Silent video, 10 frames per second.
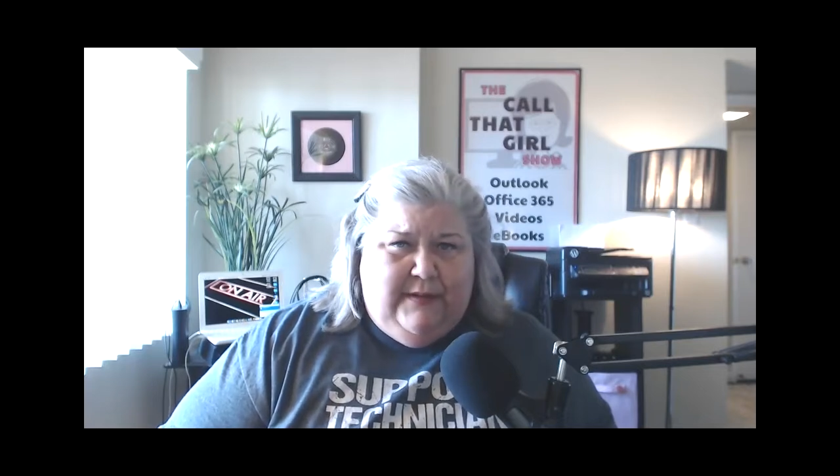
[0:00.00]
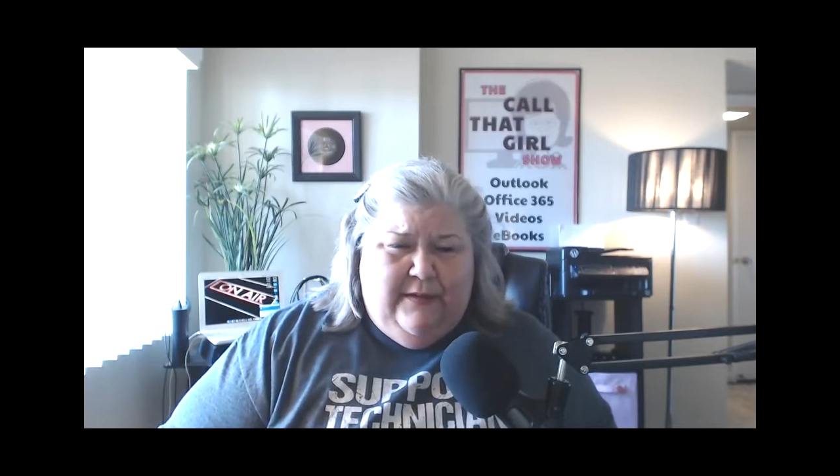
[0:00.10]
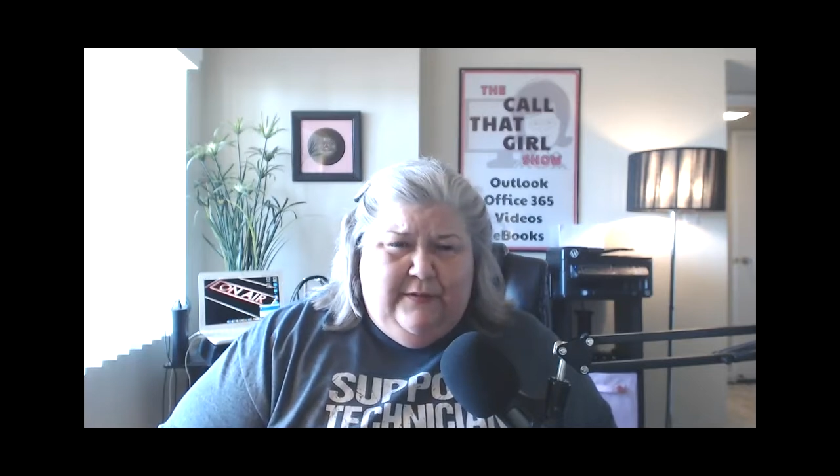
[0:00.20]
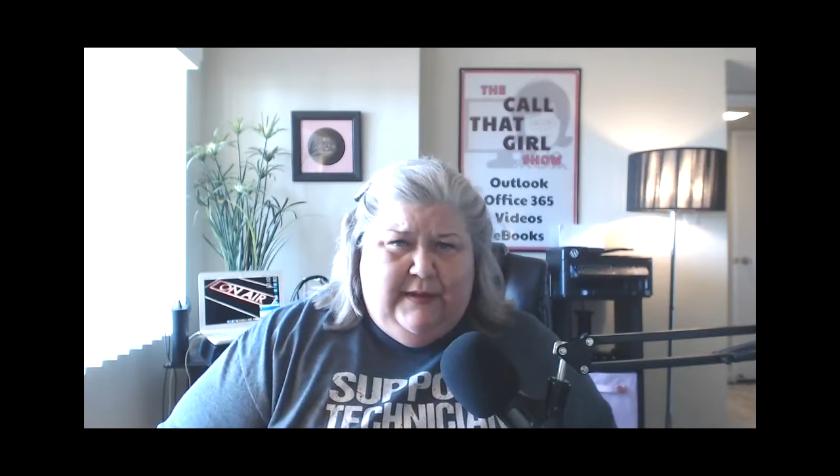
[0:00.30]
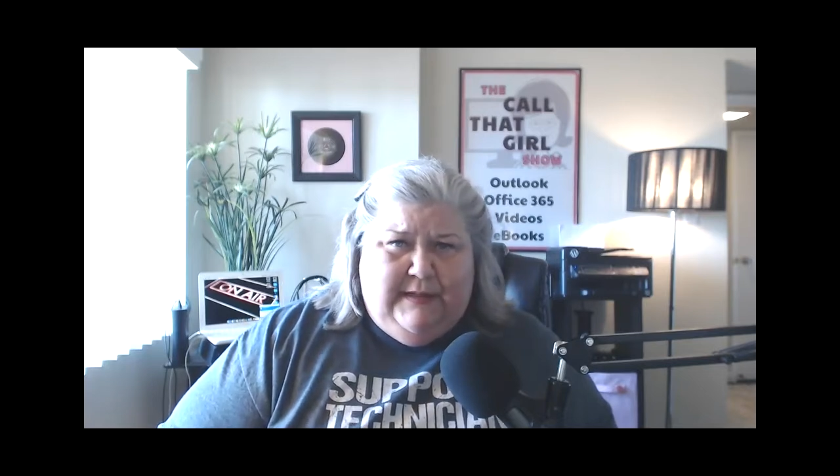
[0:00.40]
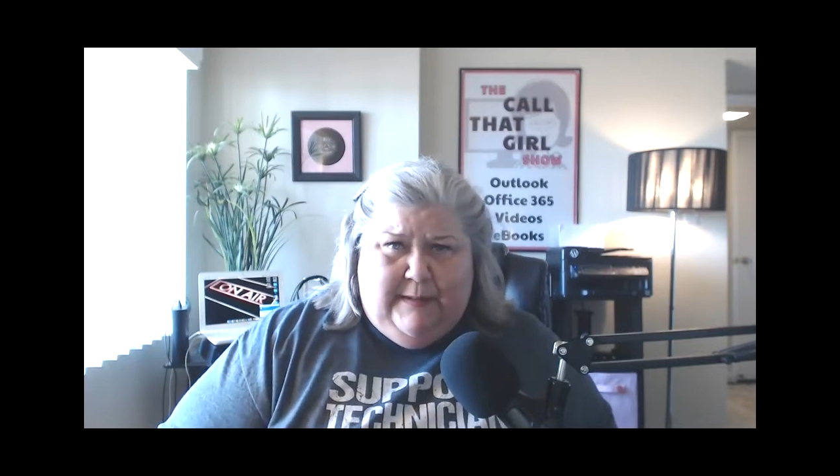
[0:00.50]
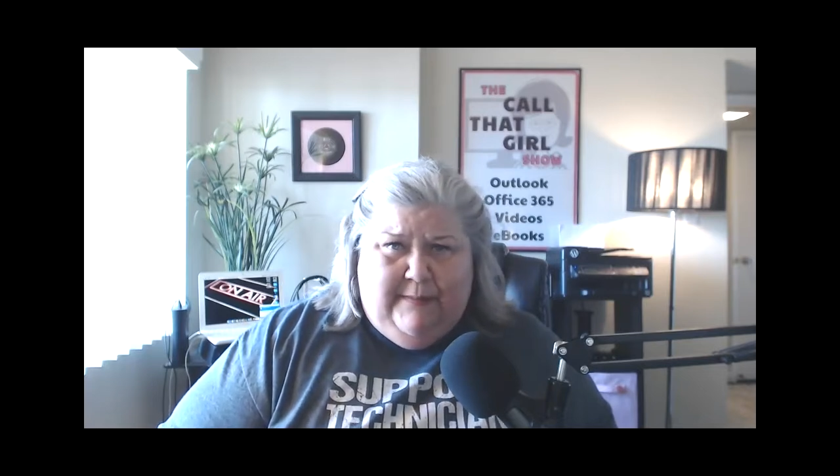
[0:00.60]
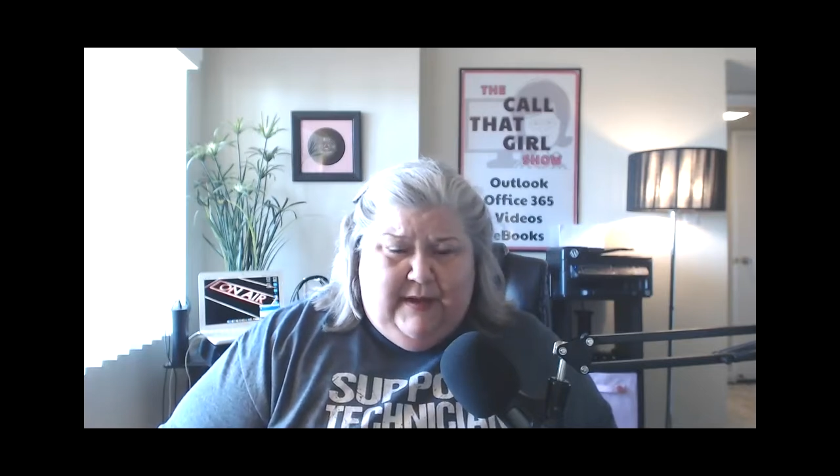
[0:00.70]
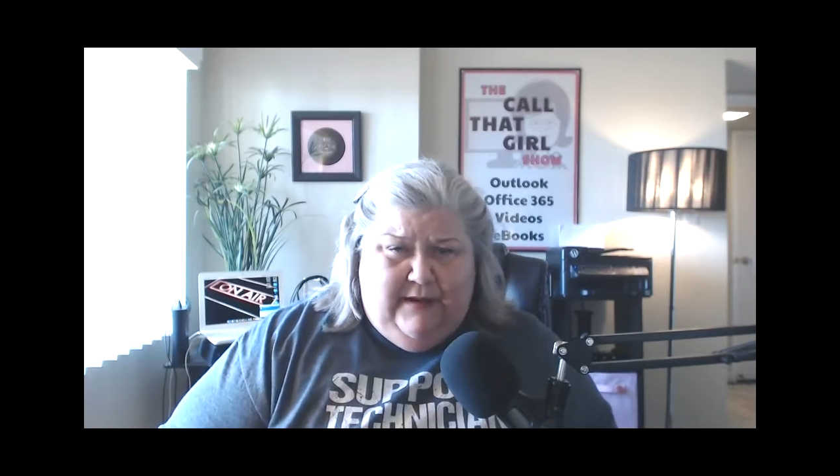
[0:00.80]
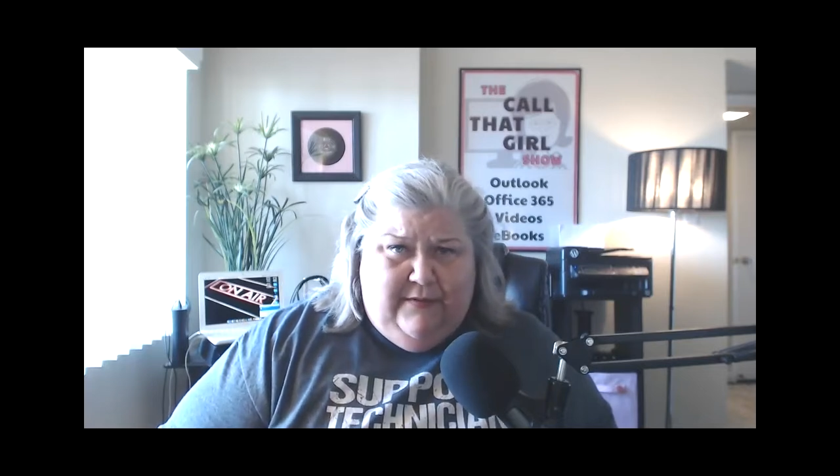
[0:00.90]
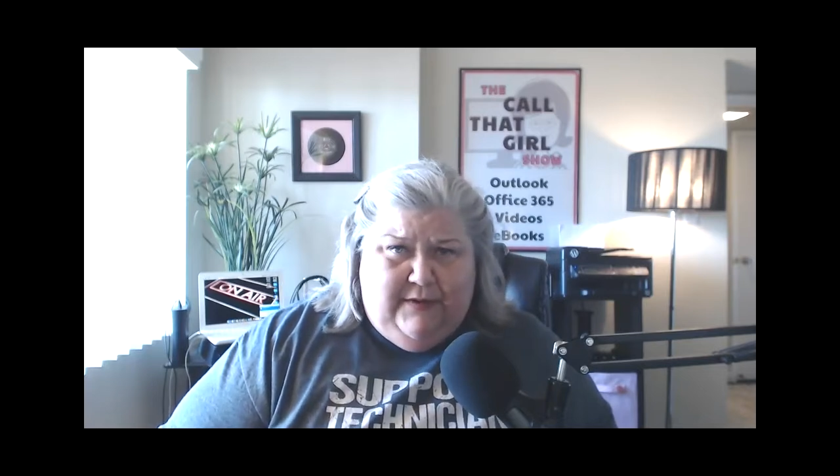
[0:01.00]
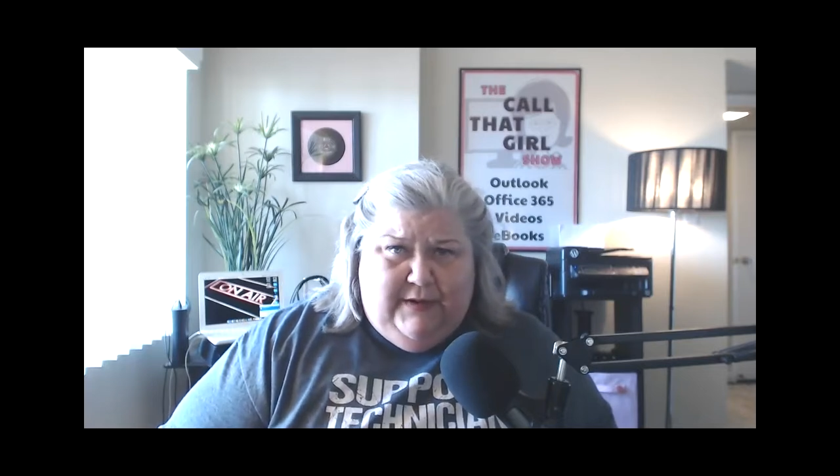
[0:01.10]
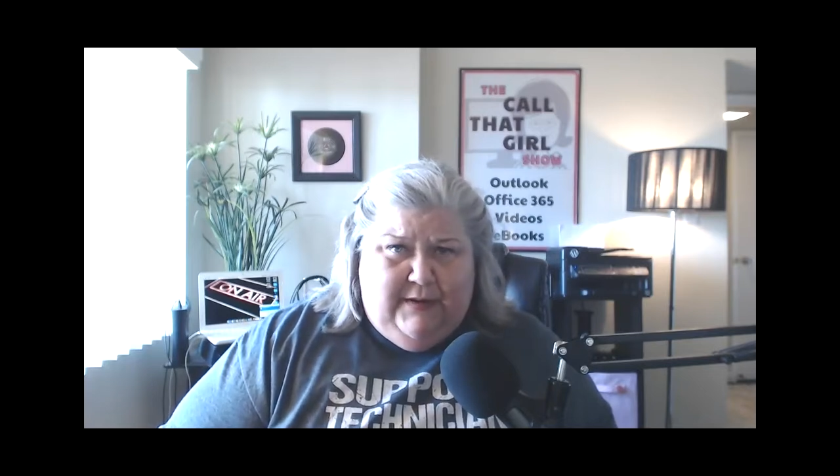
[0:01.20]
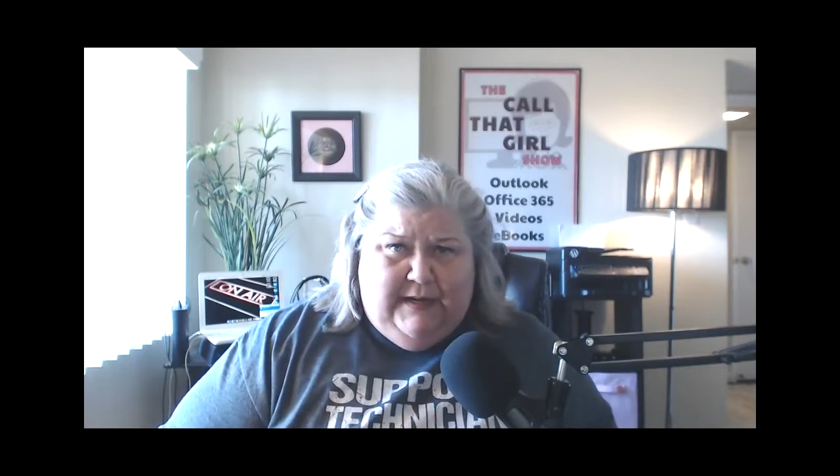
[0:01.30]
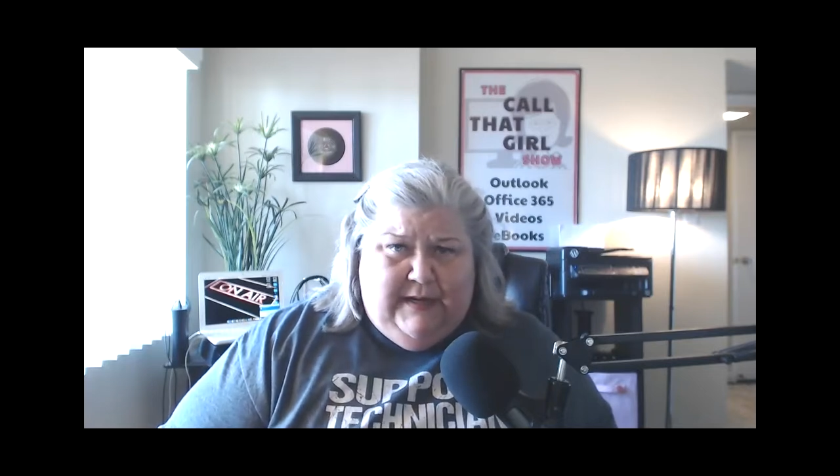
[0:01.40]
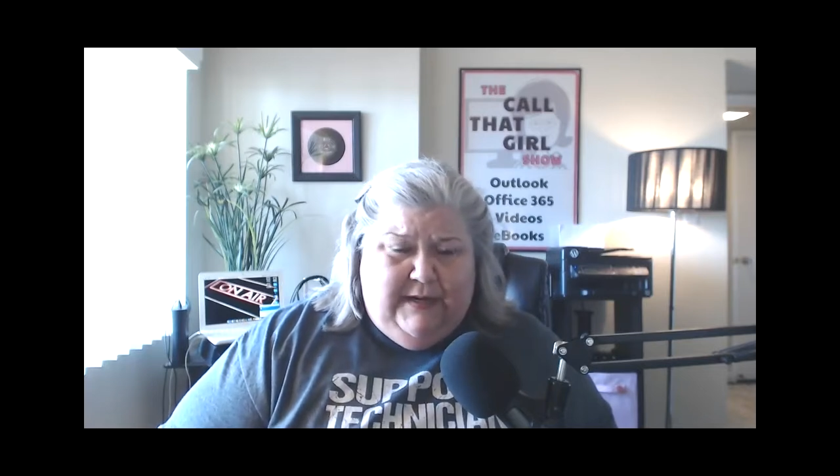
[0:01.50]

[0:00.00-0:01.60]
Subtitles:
other things I'm not even going to get